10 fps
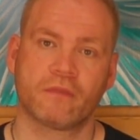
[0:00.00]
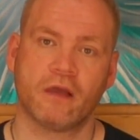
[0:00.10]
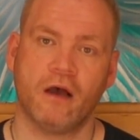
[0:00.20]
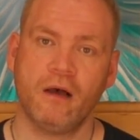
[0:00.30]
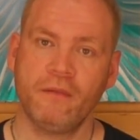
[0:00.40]

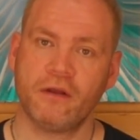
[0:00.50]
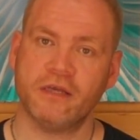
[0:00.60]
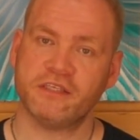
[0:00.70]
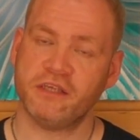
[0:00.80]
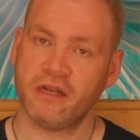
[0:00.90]

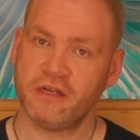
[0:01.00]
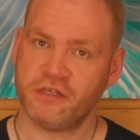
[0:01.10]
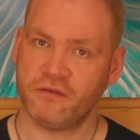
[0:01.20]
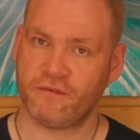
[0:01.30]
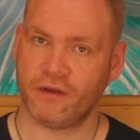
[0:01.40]
harmonize the
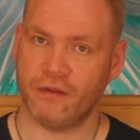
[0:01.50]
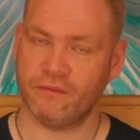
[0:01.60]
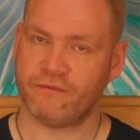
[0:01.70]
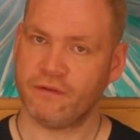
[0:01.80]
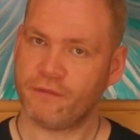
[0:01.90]
energy flow
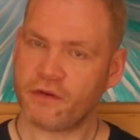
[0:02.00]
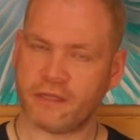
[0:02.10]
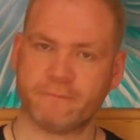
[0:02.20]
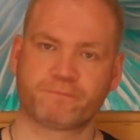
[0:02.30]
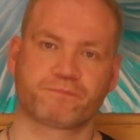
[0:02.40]
within the body.